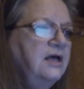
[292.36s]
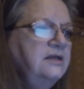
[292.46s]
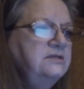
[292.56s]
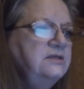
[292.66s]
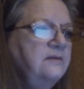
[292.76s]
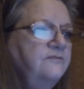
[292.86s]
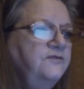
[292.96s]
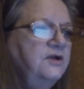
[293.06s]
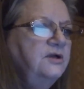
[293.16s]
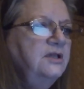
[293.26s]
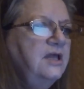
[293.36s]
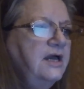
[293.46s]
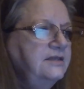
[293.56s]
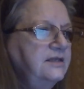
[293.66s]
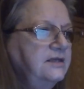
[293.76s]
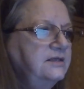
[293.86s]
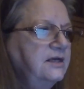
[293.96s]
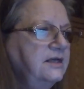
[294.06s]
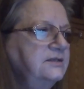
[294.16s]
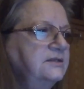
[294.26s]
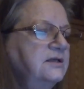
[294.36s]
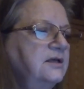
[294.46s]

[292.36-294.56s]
I slept very light that night.